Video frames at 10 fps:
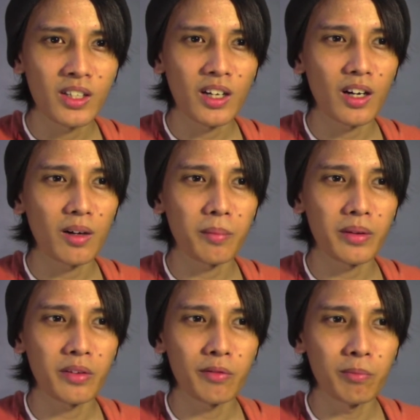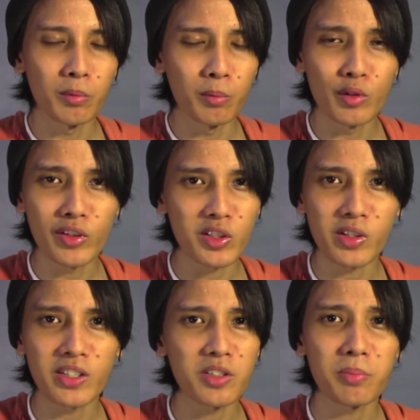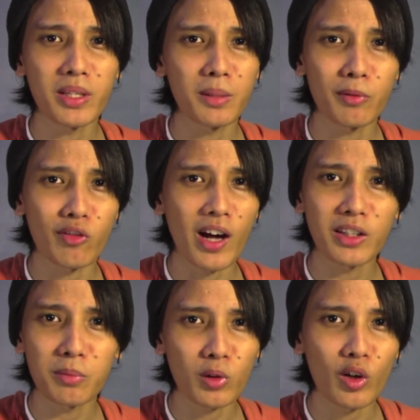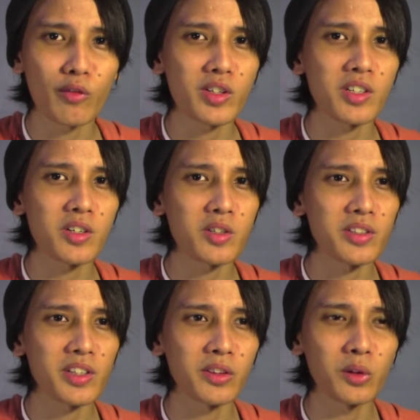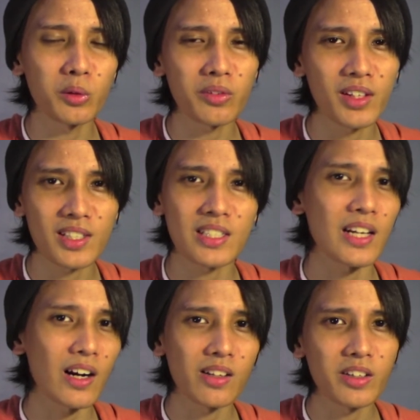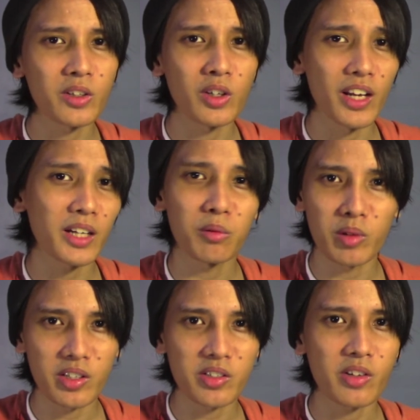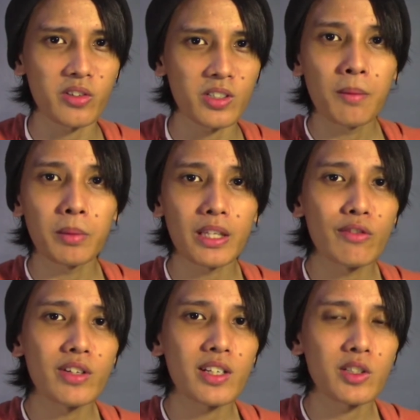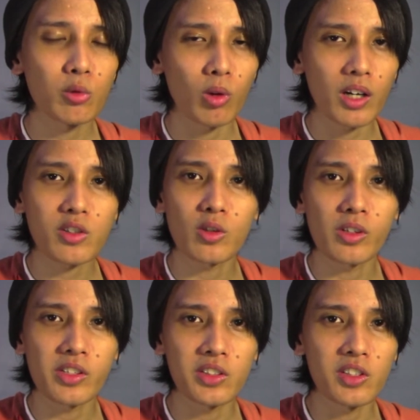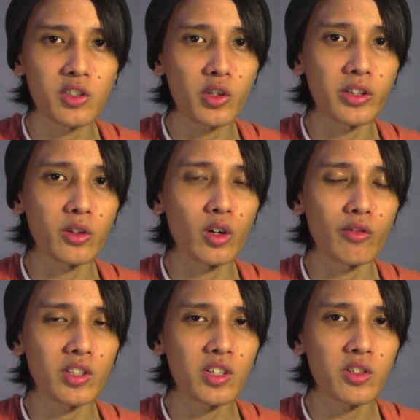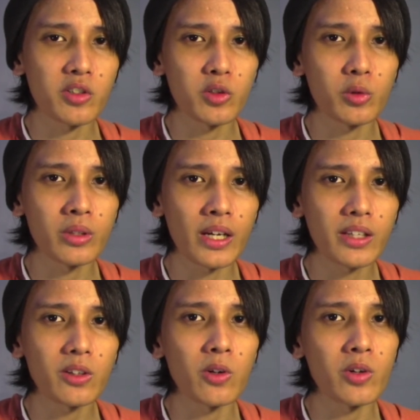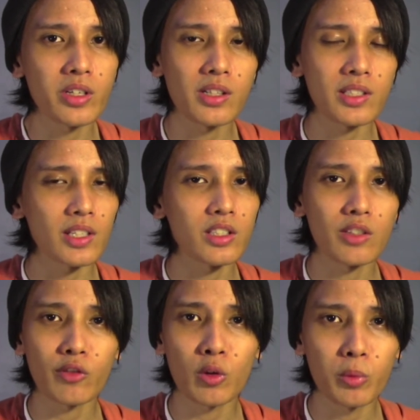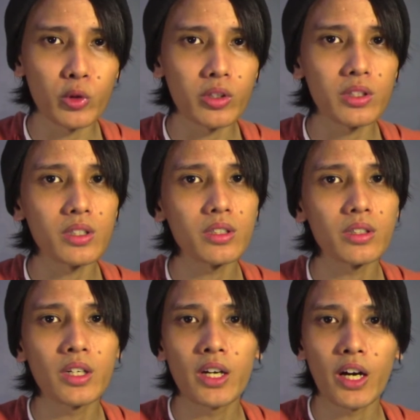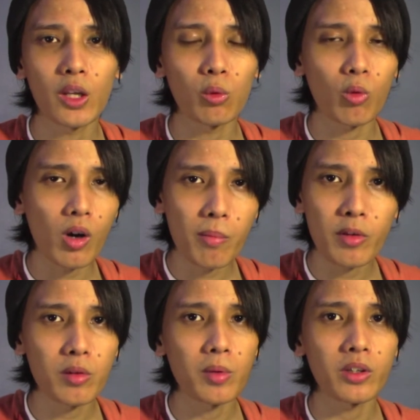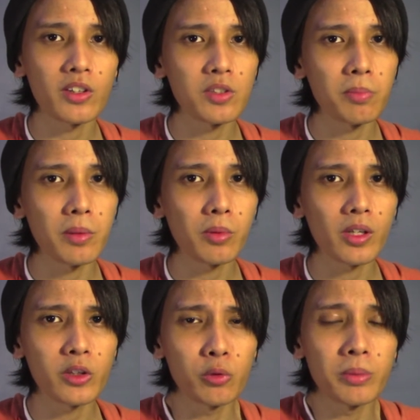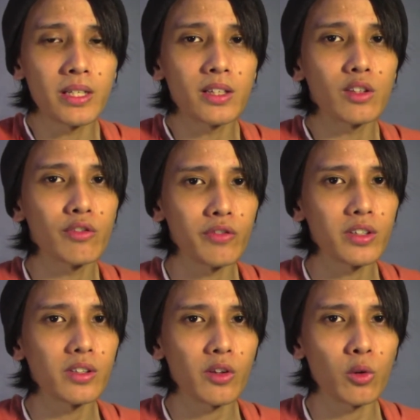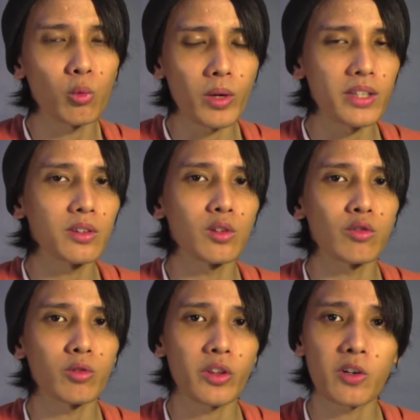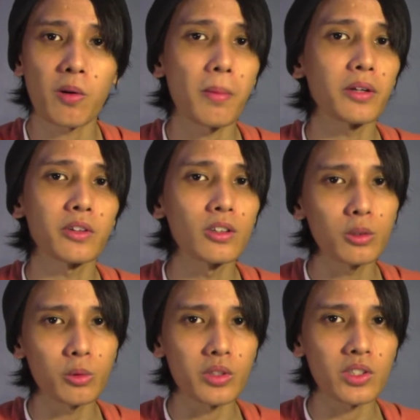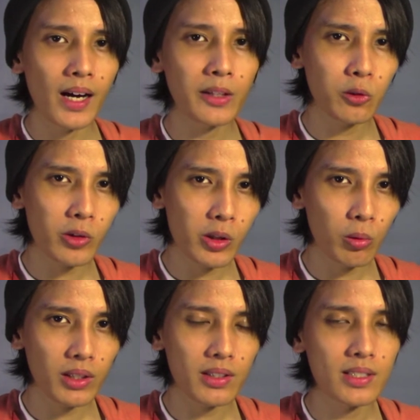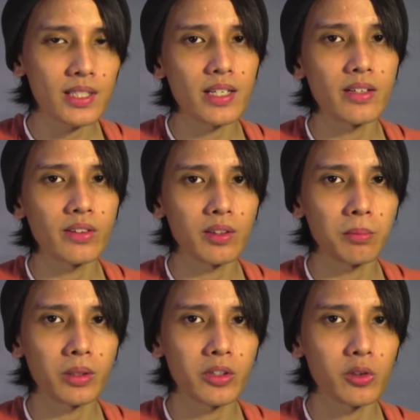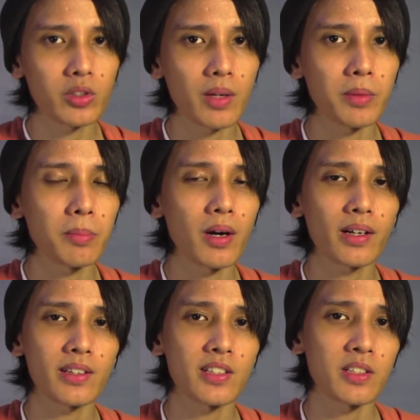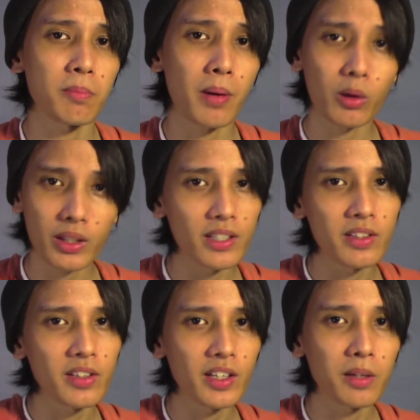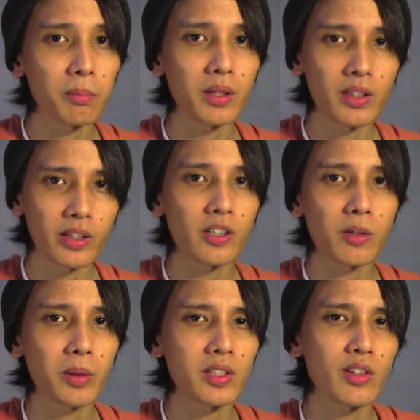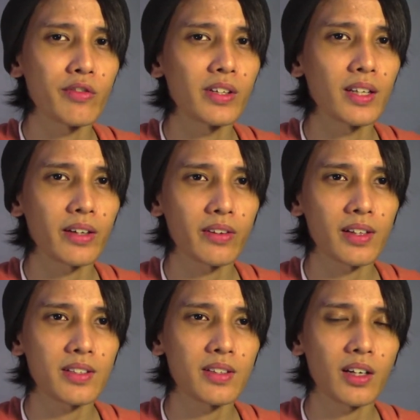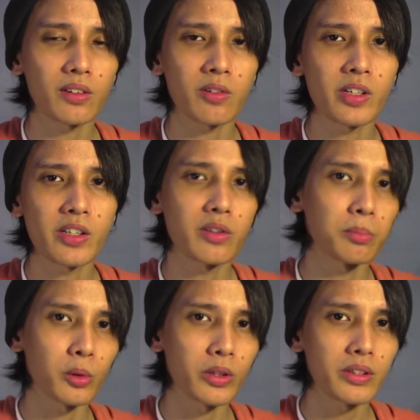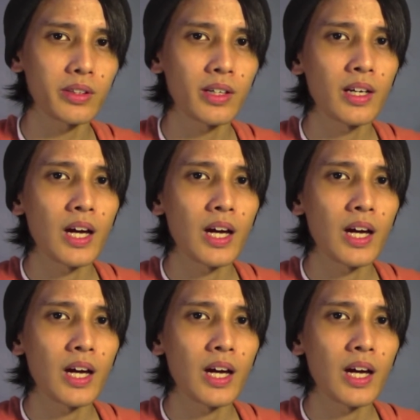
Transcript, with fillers: The movie is really just made up of random conversations that don't necessarily connect with each other. But even as you watch all these disjointed conversations, you gain a real sense of community and warmth among these people, and you begin to feel the weight of what they're about to lose. I really want to say that Bloody Nose Empty Pockets is about anything in particular, because I feel like that's not really the point.